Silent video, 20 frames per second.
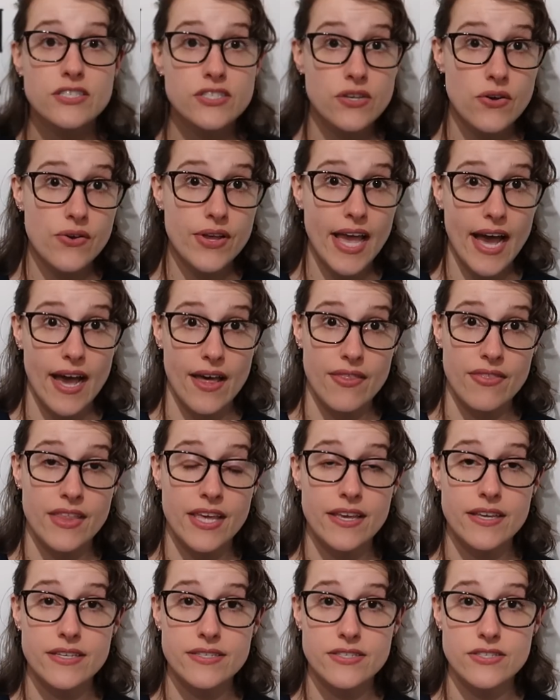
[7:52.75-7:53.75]
So yeah,
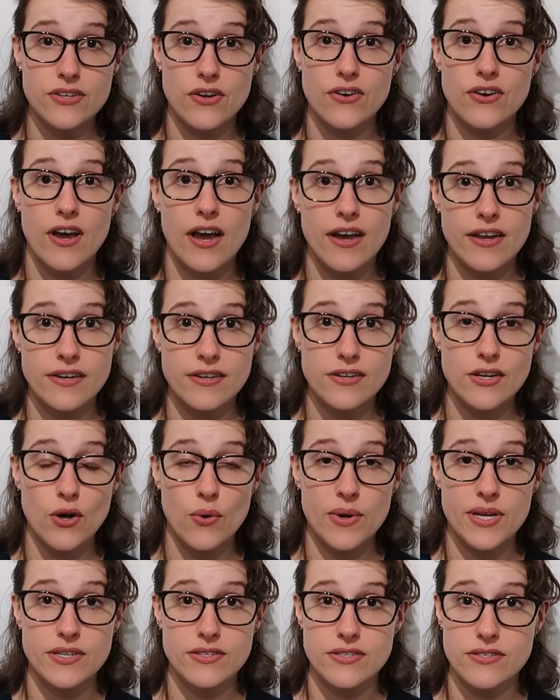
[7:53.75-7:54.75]
these are not
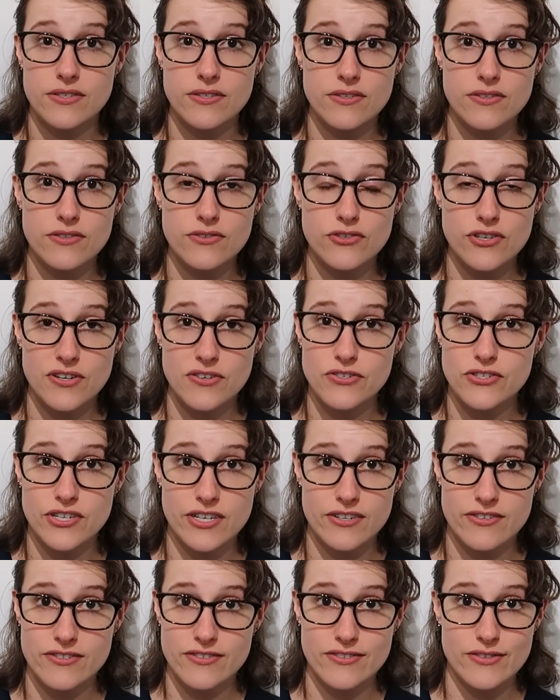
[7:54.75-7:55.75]
going to the
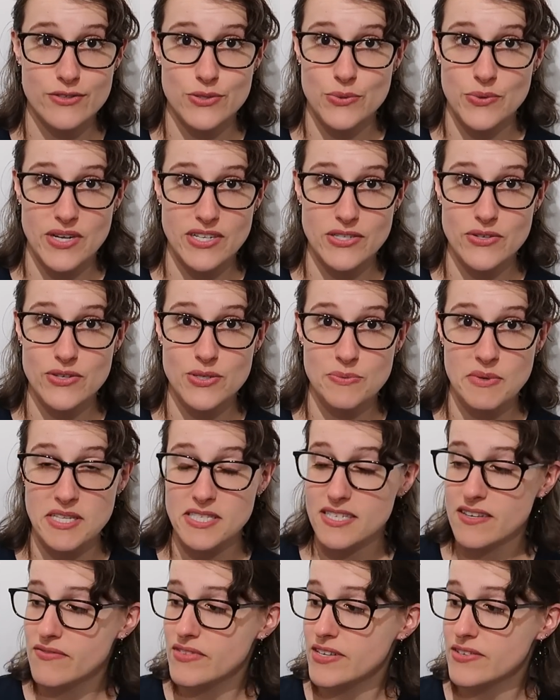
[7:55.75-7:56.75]
trick-or-treaters because they're way too
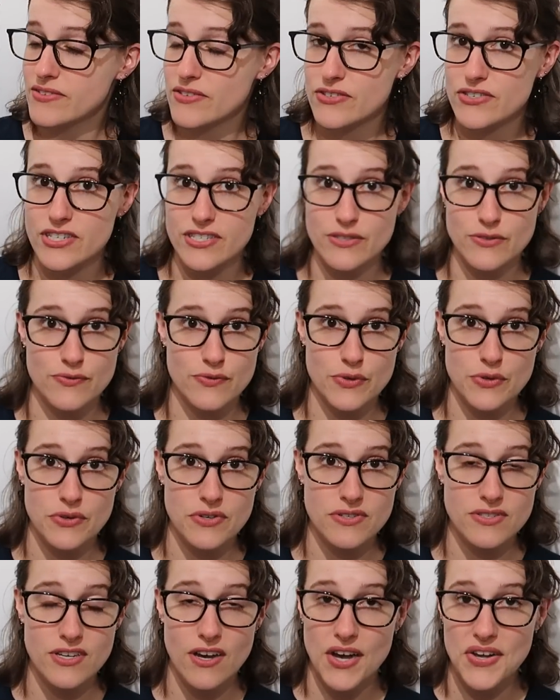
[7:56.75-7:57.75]
expensive. These are just for
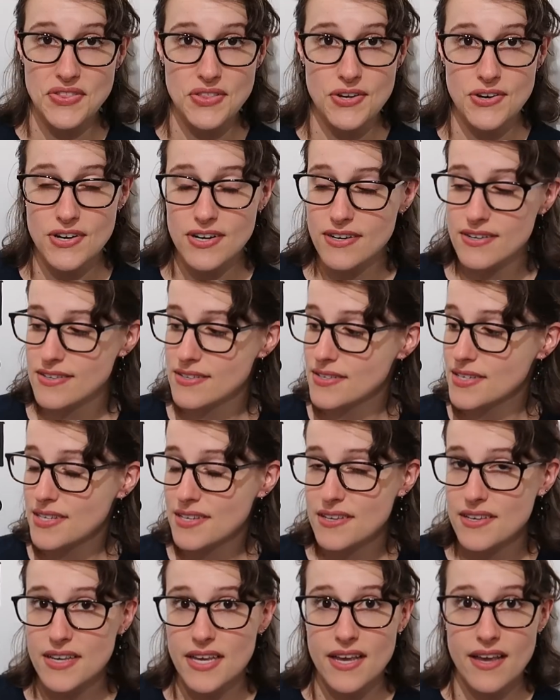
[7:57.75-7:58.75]
a toddler
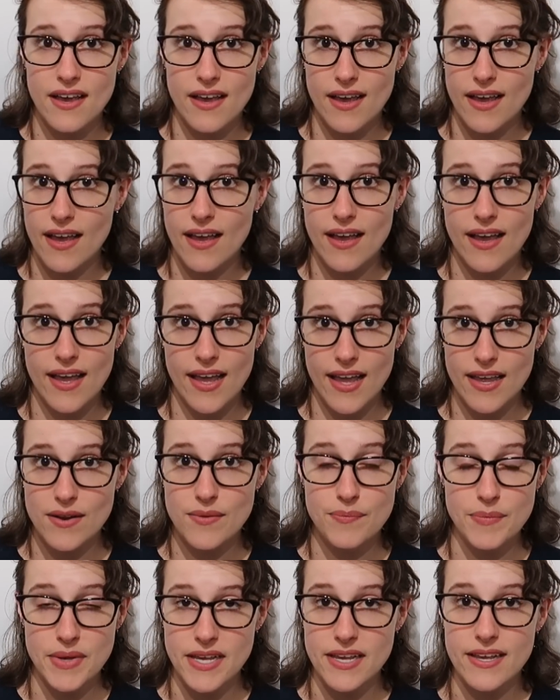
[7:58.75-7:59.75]

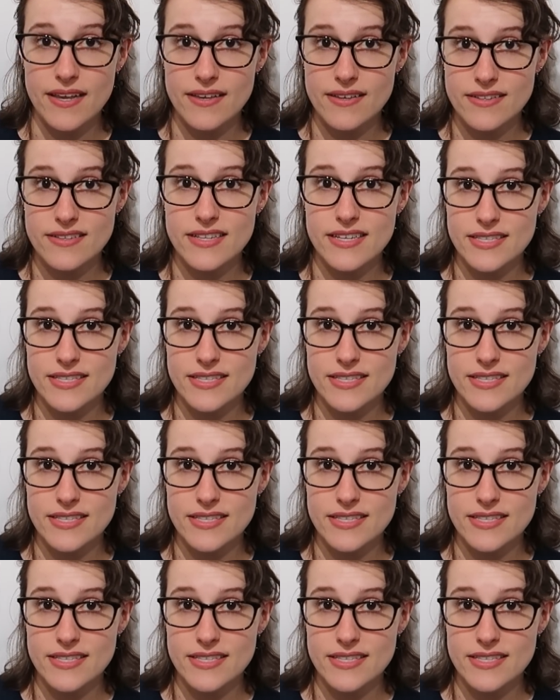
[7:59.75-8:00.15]
and me.